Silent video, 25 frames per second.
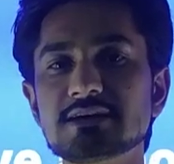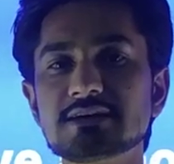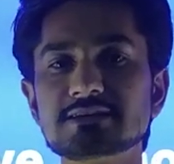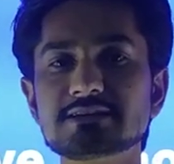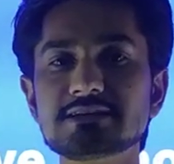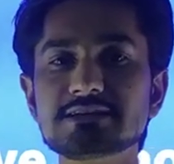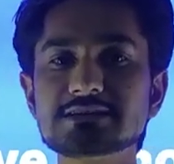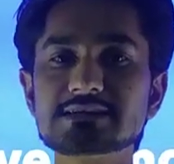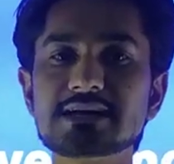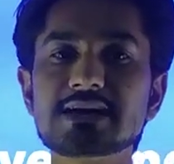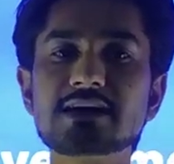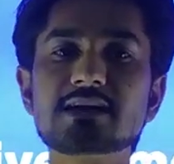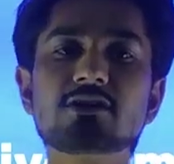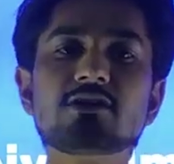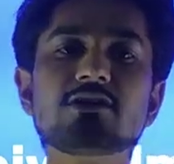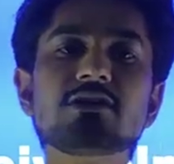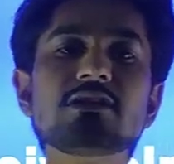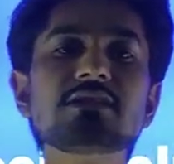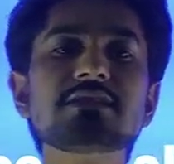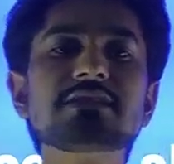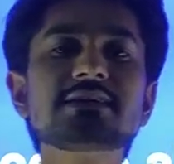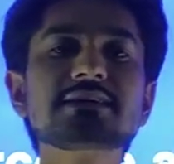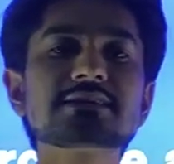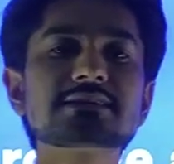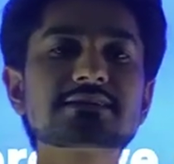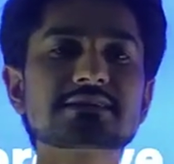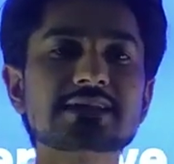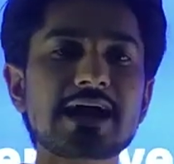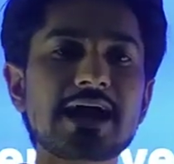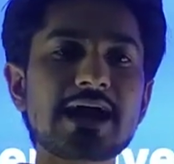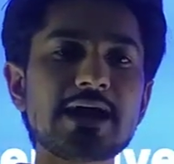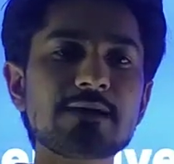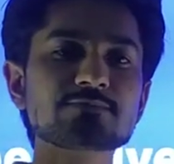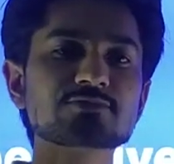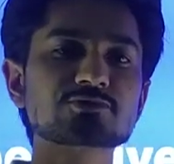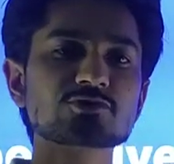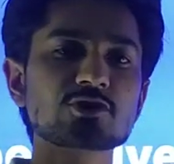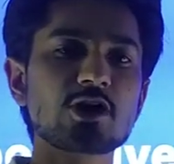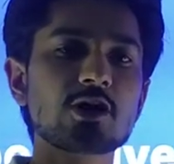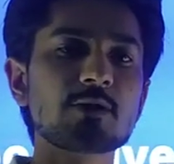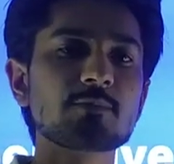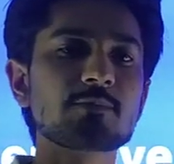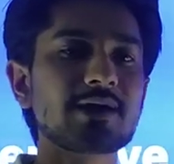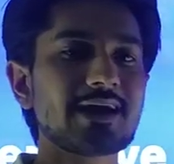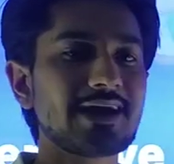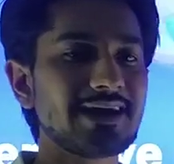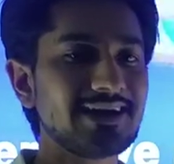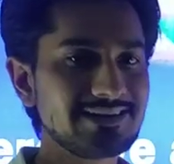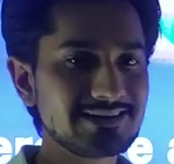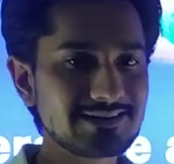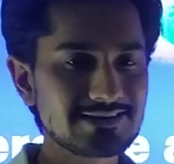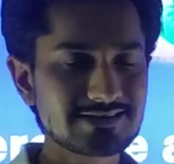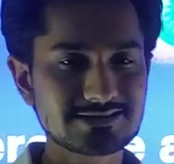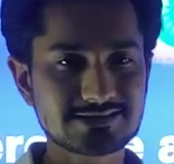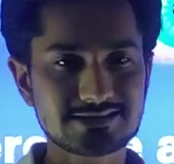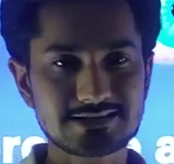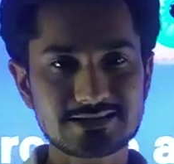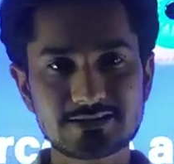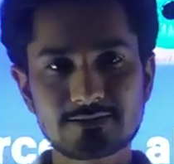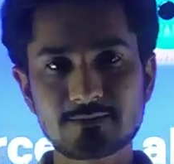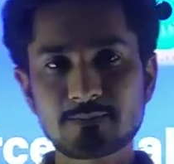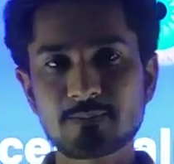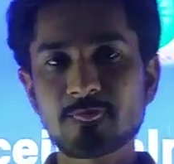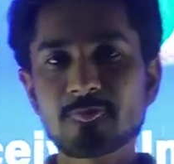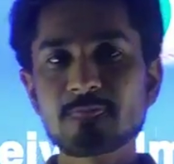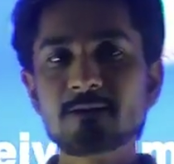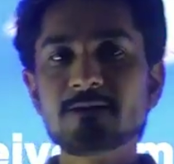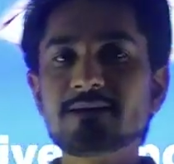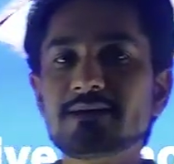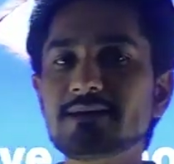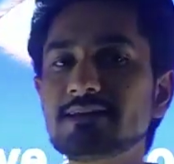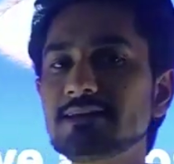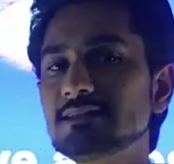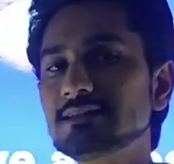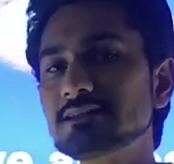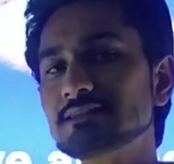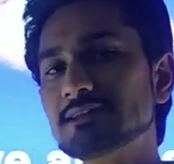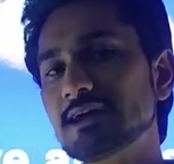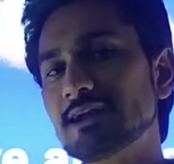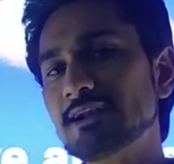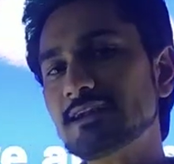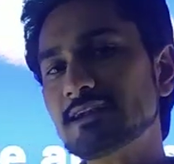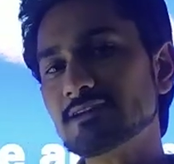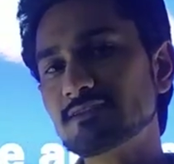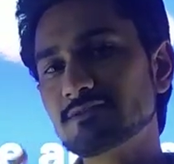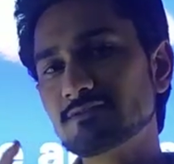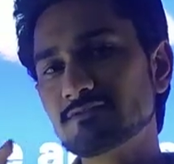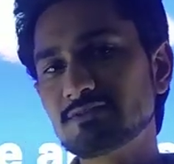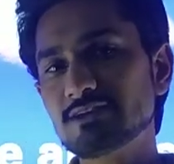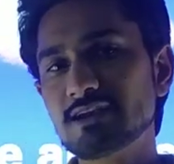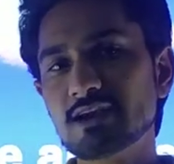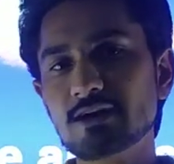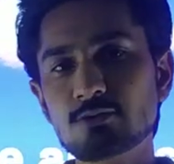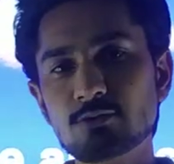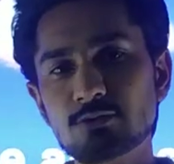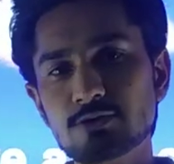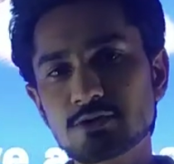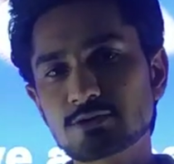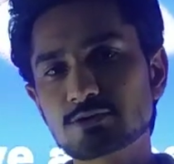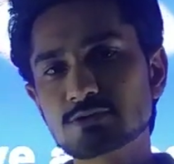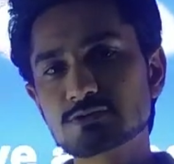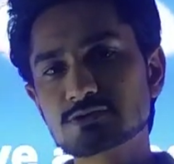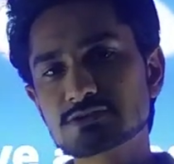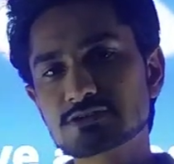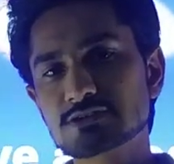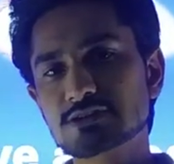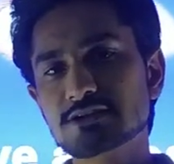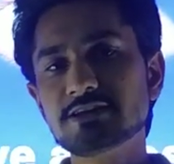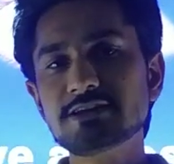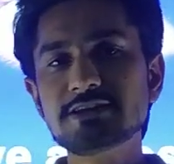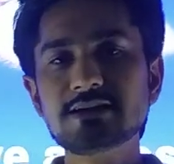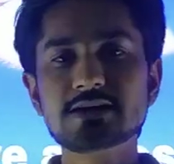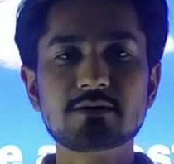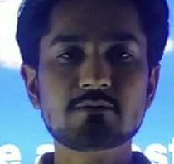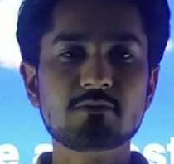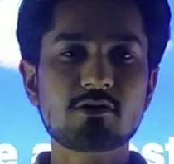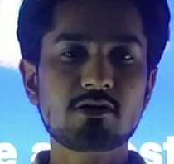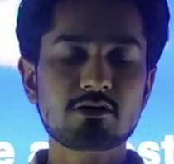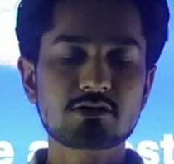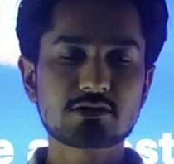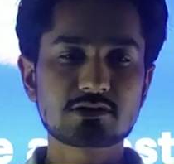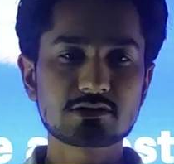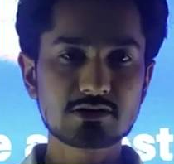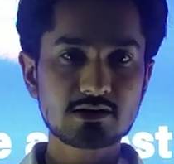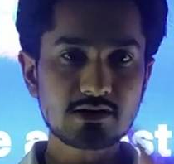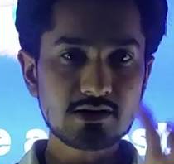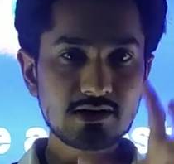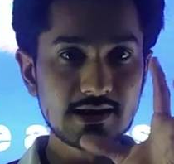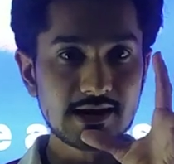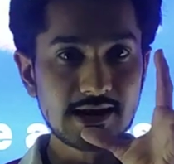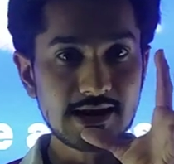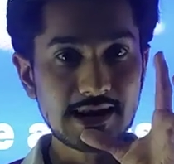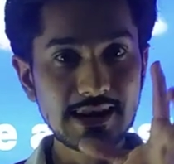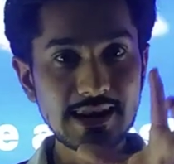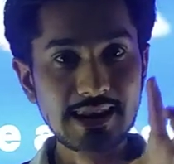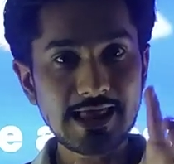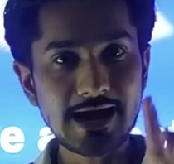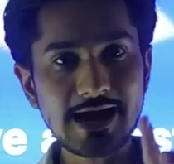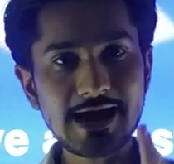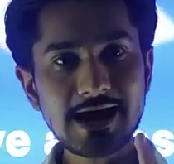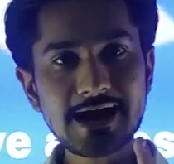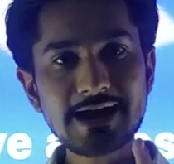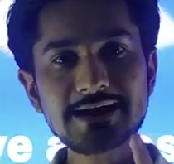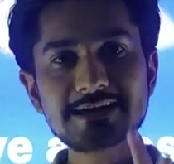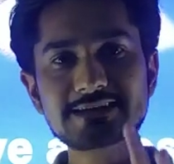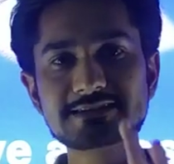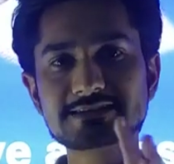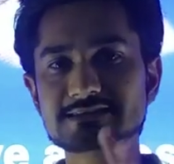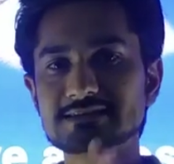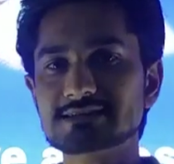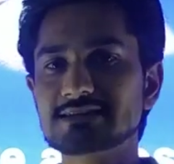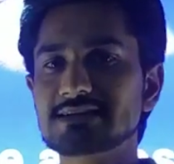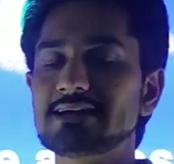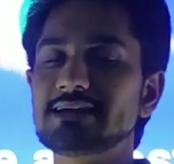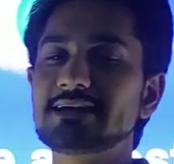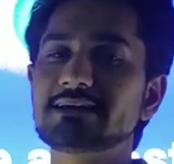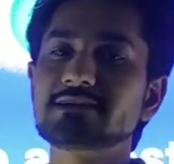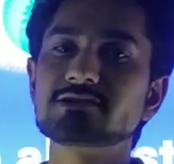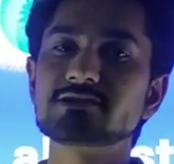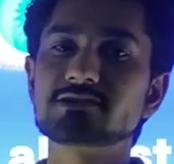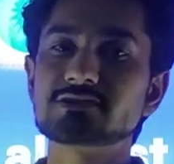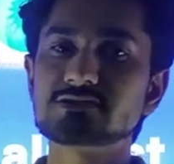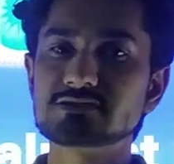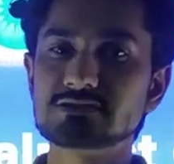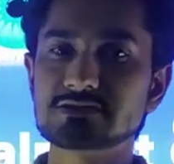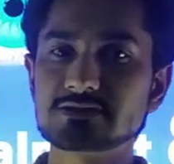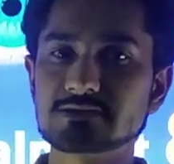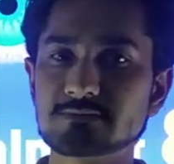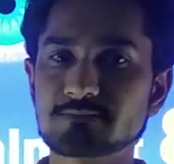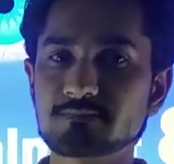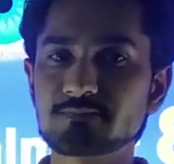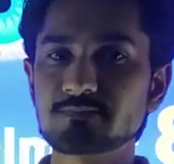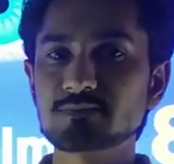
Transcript: These are all the types of energy. In that we are going to study about the light's energy.